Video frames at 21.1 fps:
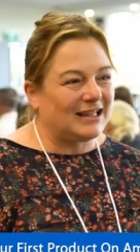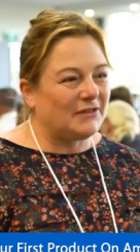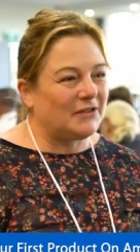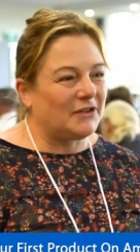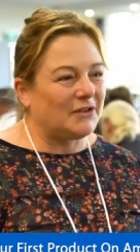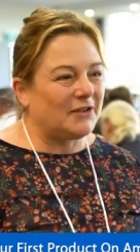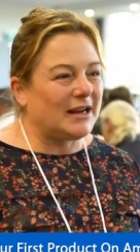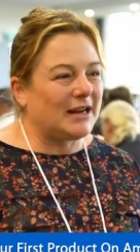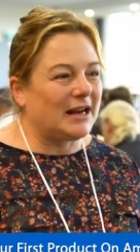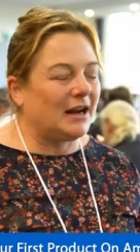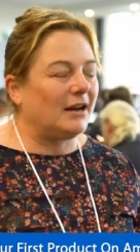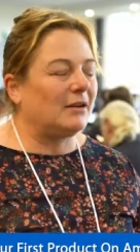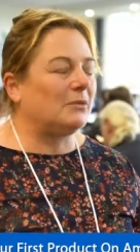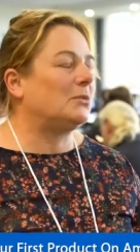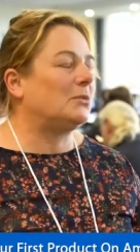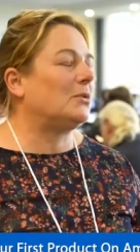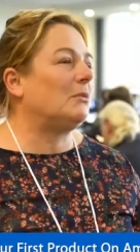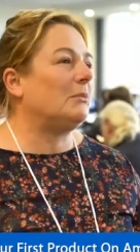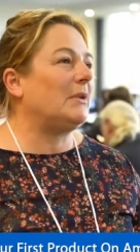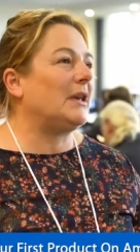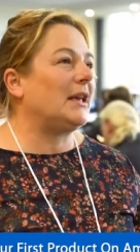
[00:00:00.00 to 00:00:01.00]
very
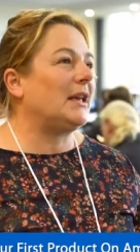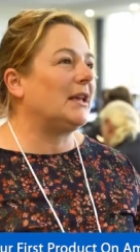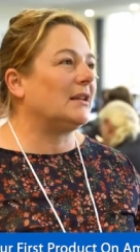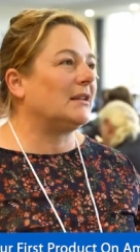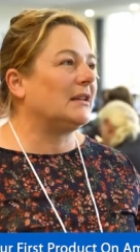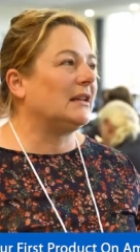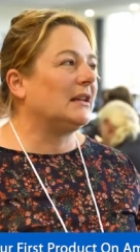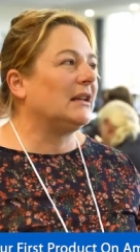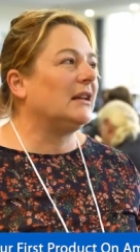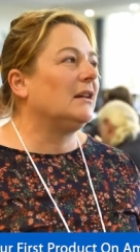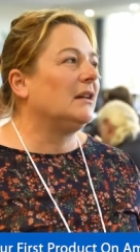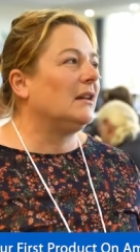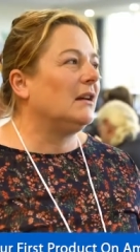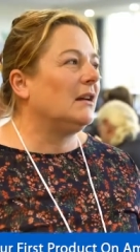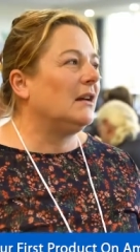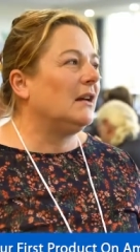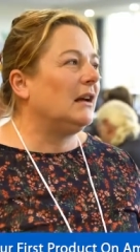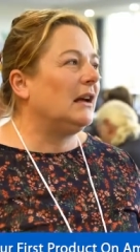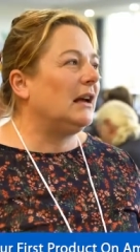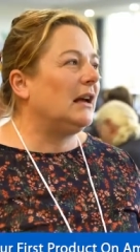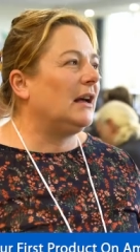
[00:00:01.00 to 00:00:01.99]
heartwarming.
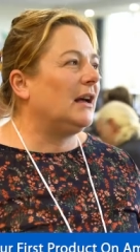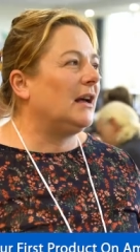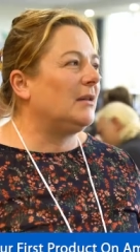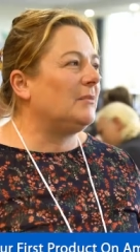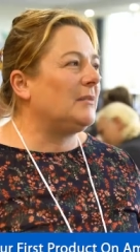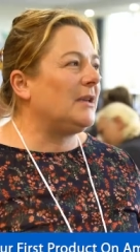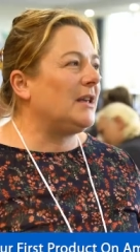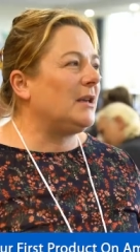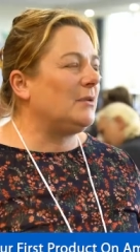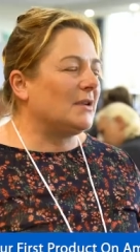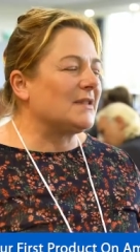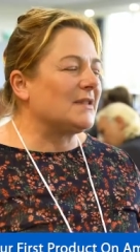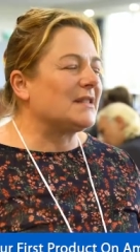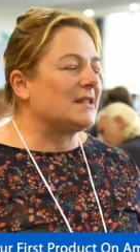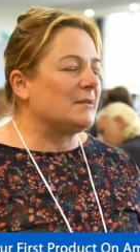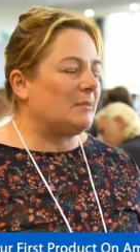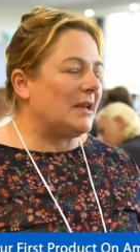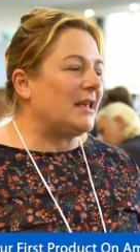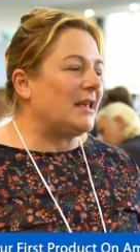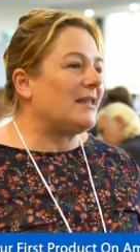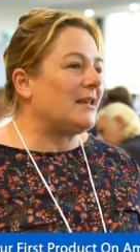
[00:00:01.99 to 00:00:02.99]
He wants
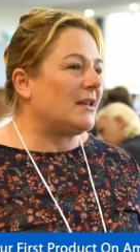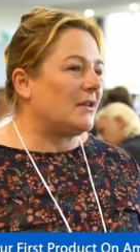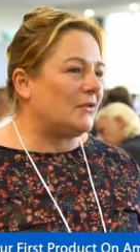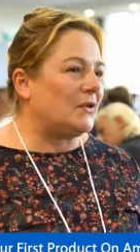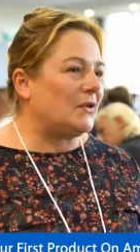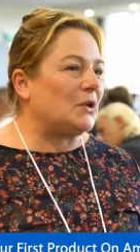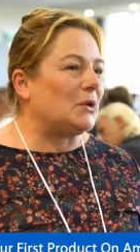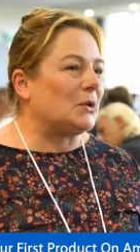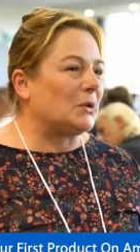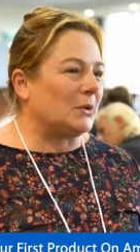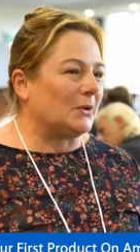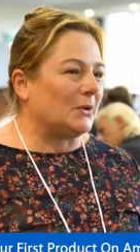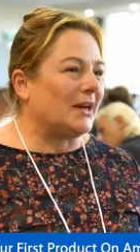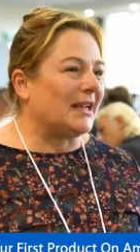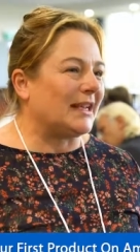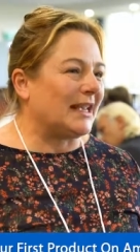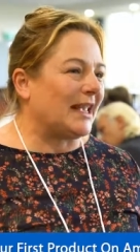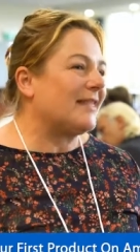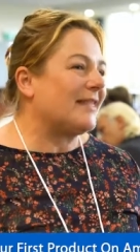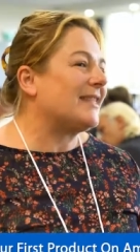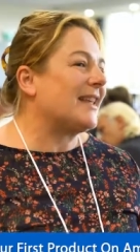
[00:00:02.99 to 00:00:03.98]
to be there for you, I
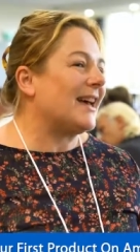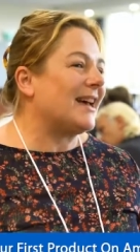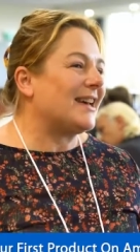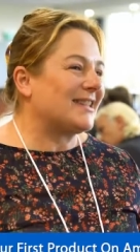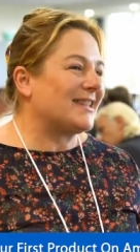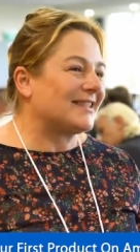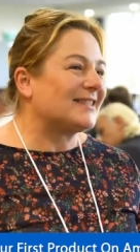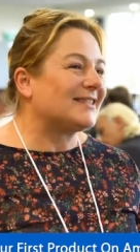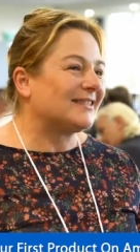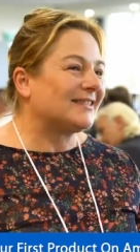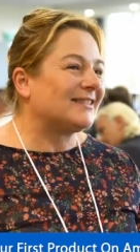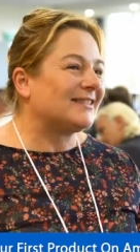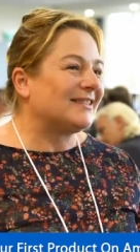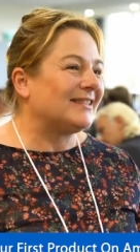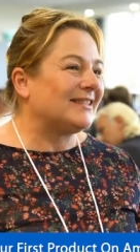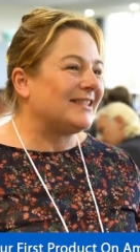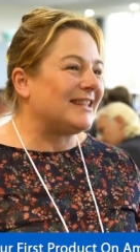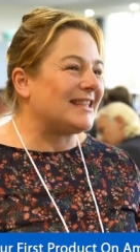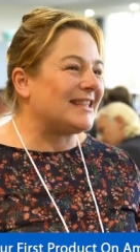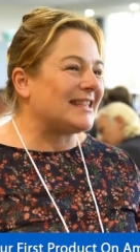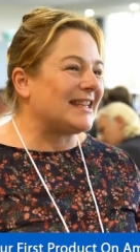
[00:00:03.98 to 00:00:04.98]
get that.
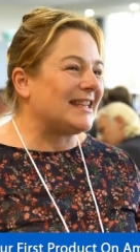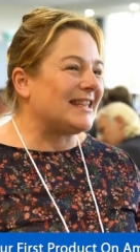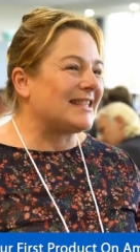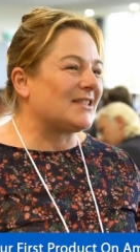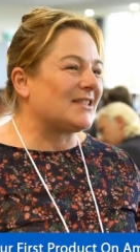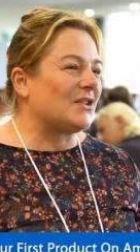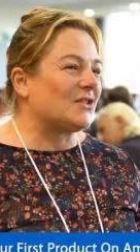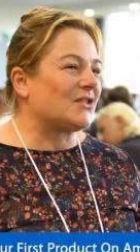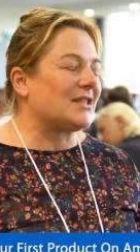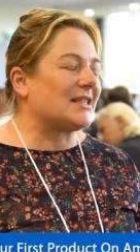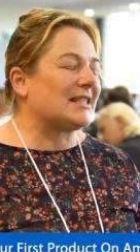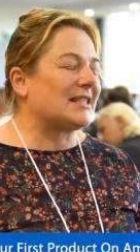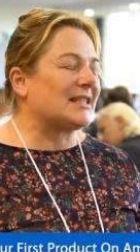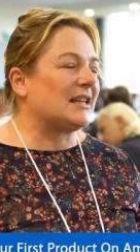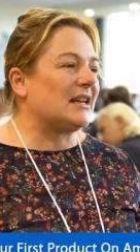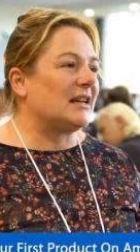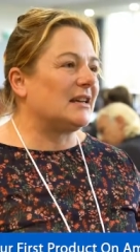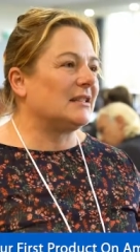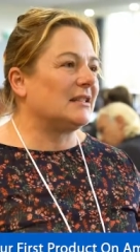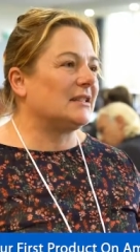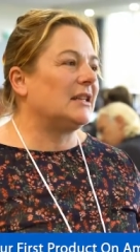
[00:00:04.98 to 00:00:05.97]
He's not just
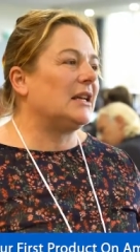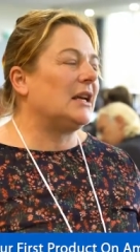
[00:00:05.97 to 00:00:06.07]
a,